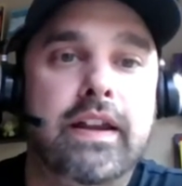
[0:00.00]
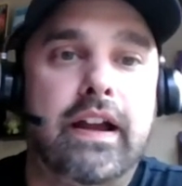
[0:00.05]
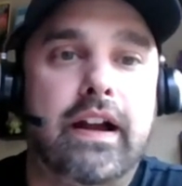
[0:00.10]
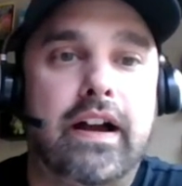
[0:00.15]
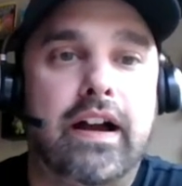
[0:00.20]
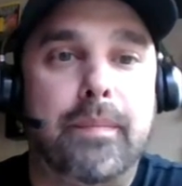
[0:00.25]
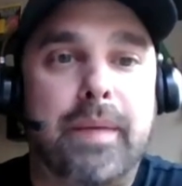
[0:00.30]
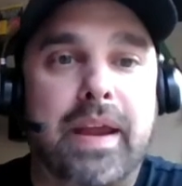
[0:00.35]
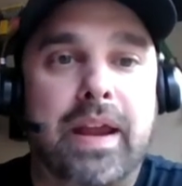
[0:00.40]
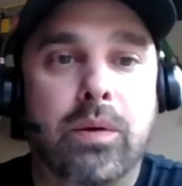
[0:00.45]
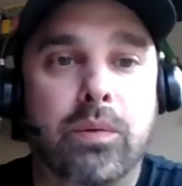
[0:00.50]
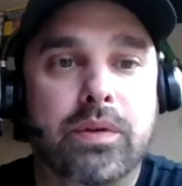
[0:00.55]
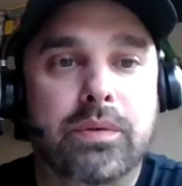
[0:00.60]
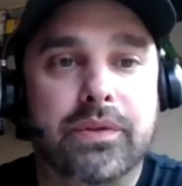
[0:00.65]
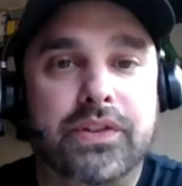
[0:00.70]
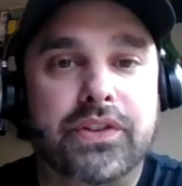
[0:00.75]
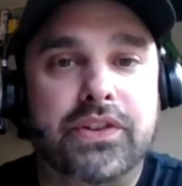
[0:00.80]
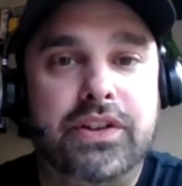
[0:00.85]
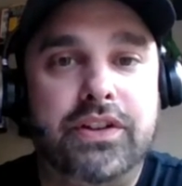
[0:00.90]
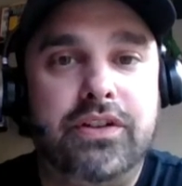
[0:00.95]
and we
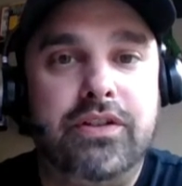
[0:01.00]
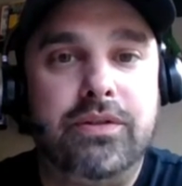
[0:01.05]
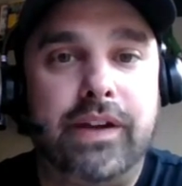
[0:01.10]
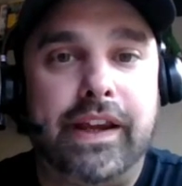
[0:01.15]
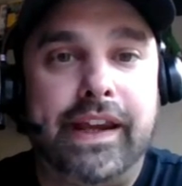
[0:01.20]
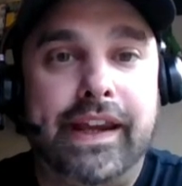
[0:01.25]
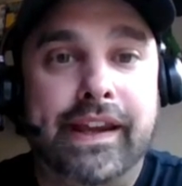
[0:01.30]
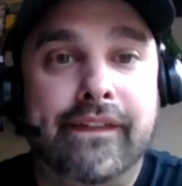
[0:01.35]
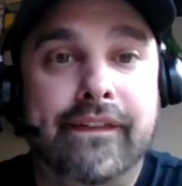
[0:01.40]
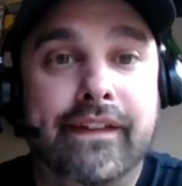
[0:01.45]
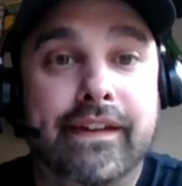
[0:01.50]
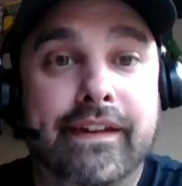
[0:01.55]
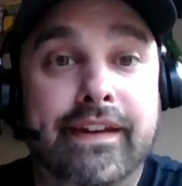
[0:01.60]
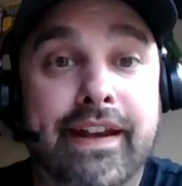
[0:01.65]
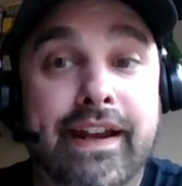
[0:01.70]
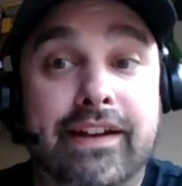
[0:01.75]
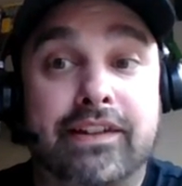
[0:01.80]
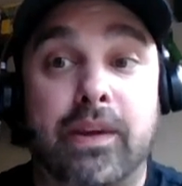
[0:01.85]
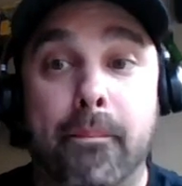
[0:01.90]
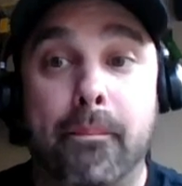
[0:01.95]
will see you in the
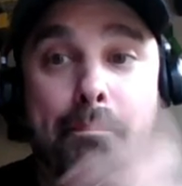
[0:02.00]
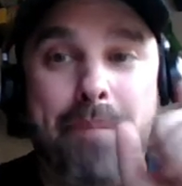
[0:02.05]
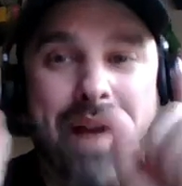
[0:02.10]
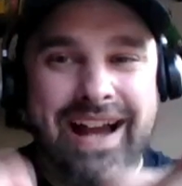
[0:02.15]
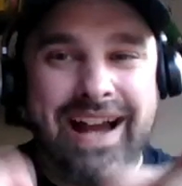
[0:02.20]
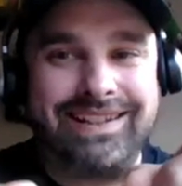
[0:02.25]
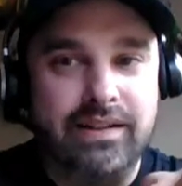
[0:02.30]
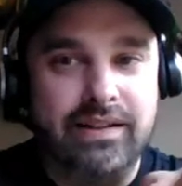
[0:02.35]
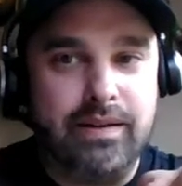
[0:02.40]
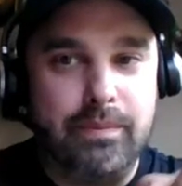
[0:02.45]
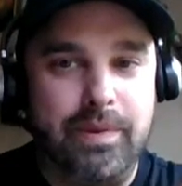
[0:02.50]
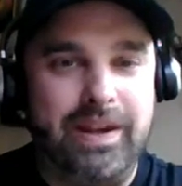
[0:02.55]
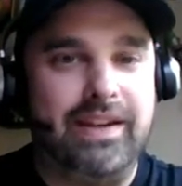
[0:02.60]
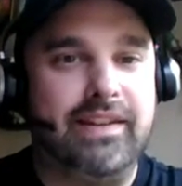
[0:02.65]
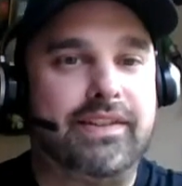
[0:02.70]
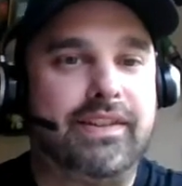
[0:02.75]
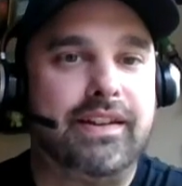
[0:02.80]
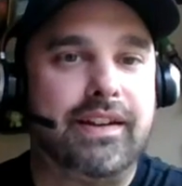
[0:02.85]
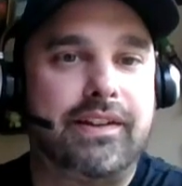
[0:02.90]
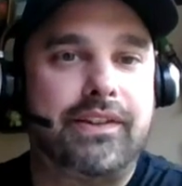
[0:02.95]
next Back to the
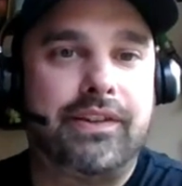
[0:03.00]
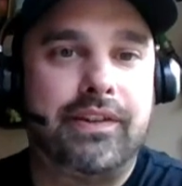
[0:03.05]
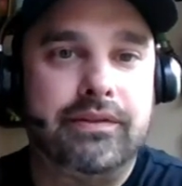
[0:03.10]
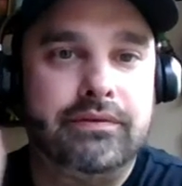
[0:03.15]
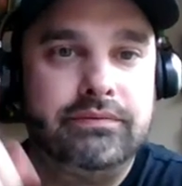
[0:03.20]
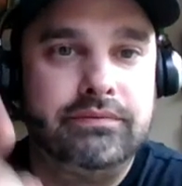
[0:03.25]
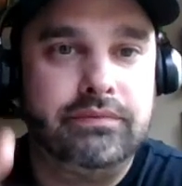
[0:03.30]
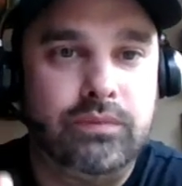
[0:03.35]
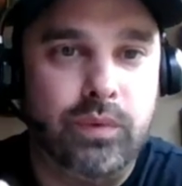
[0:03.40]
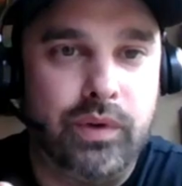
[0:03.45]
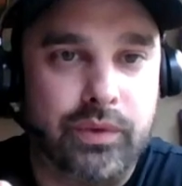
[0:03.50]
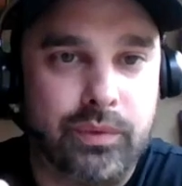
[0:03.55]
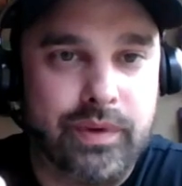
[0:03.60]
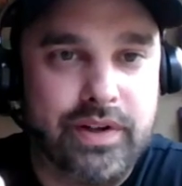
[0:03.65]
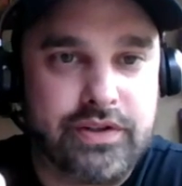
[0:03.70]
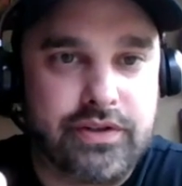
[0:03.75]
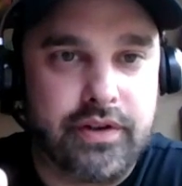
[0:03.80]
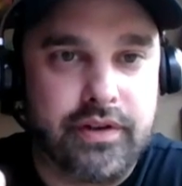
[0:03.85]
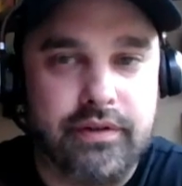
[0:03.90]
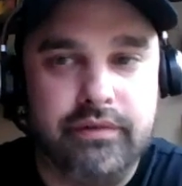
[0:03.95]
Basics with
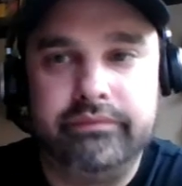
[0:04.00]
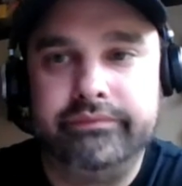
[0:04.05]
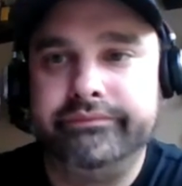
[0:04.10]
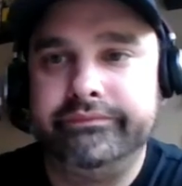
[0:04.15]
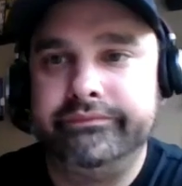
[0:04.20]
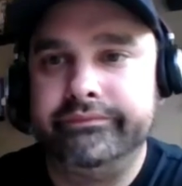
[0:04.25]
Richard.